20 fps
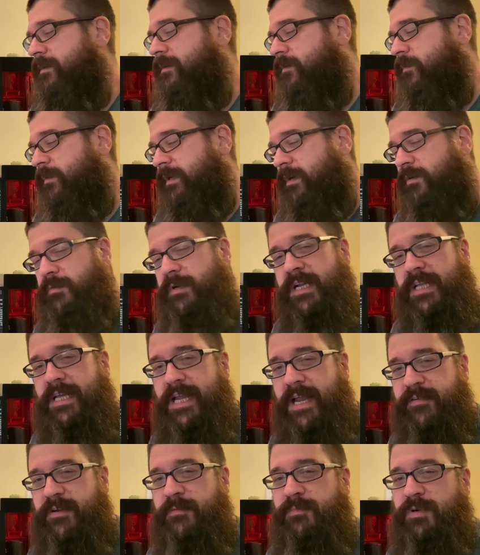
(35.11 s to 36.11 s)
We are reading
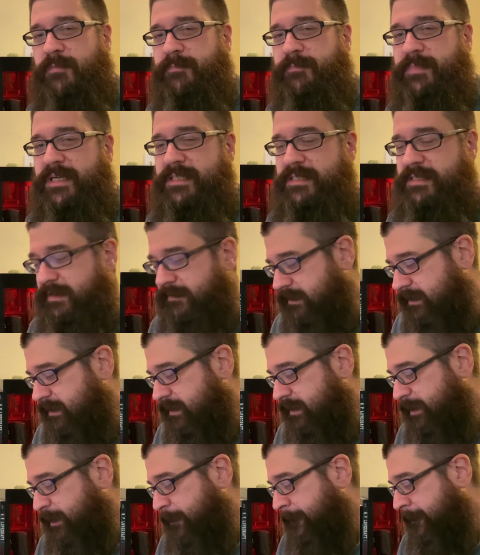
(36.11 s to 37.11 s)
every book by Stephen
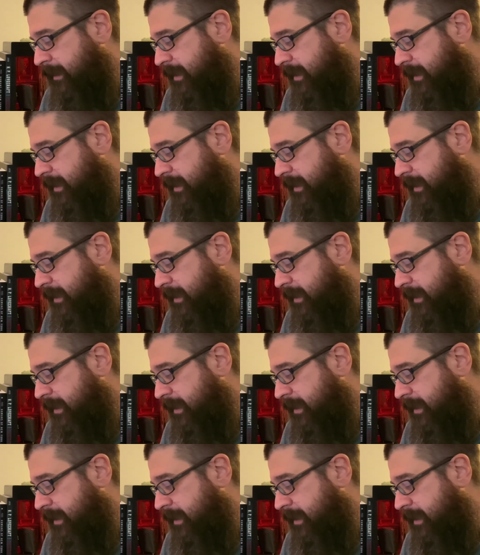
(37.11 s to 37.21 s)
King.